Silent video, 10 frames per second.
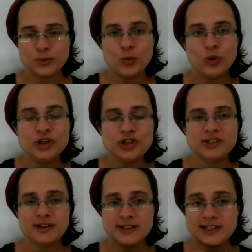So we wouldn't
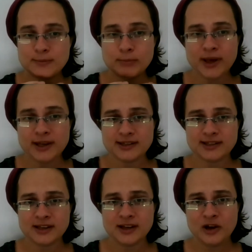just
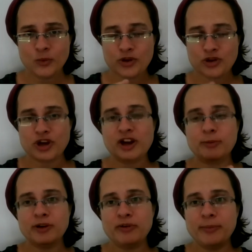dismiss what
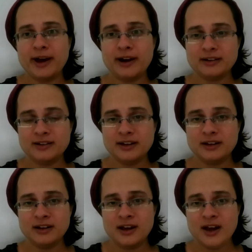Jacob and Rebecca
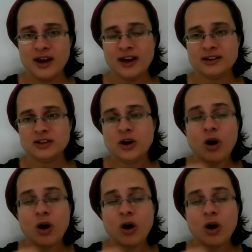did as,